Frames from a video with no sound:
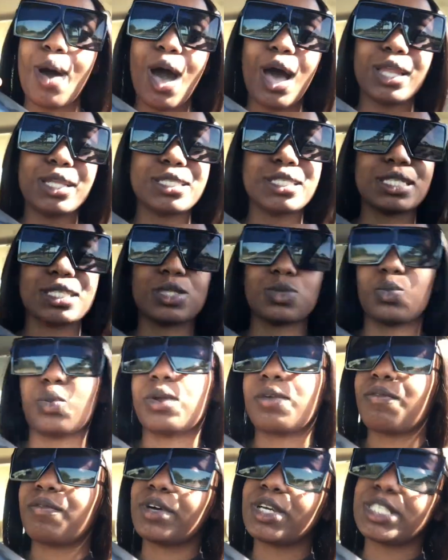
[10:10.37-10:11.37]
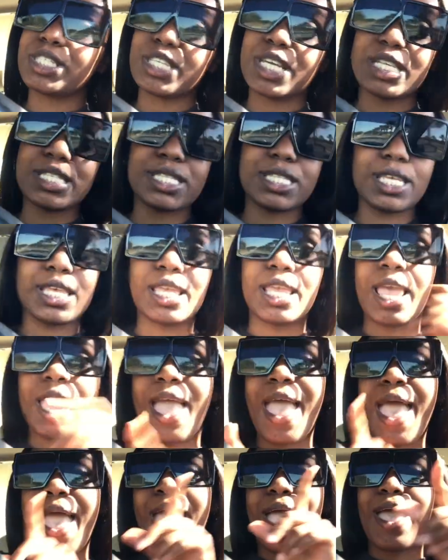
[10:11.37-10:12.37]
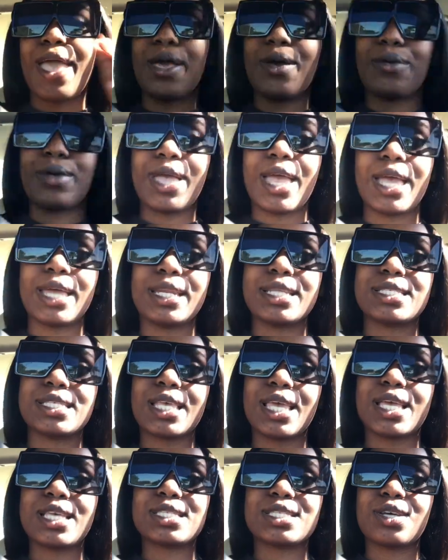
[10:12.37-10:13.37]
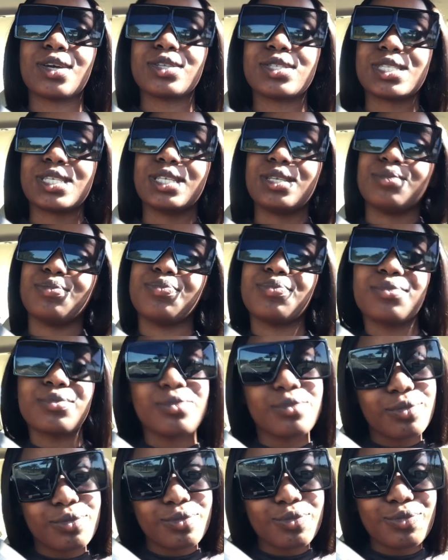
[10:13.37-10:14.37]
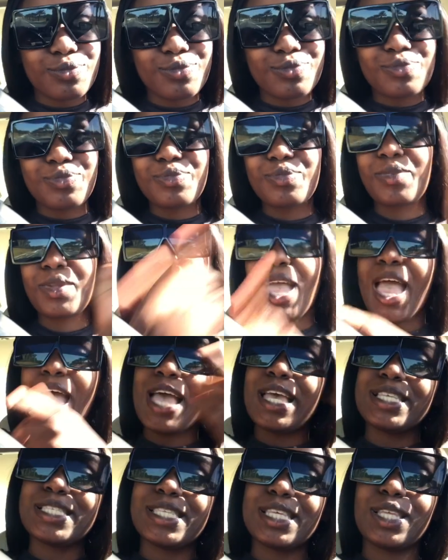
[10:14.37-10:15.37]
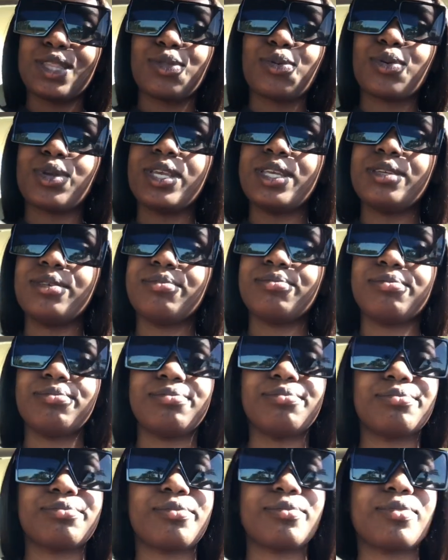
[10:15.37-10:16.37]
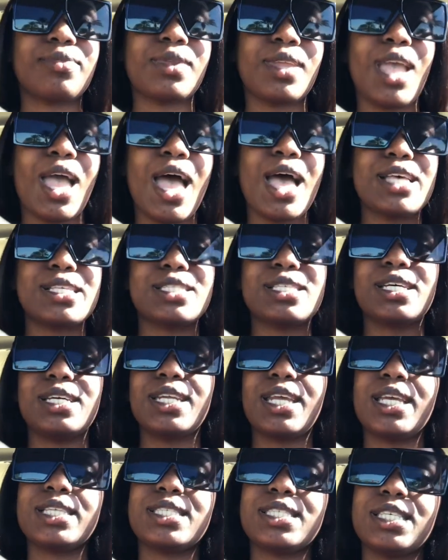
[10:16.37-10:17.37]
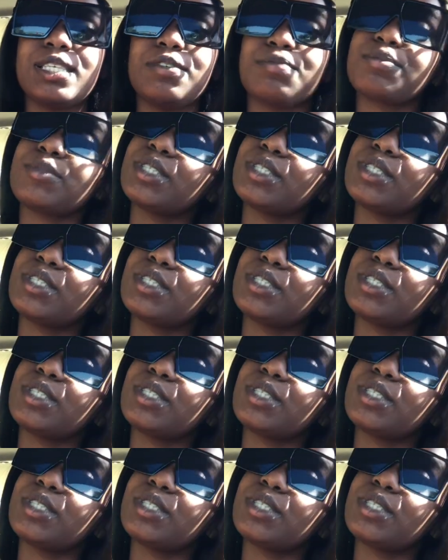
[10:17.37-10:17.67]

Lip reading: All these niggas wanna fuck JT. Hellcat is an SRT. Pull up G-Wang C3. Make a 55. Suck they tea.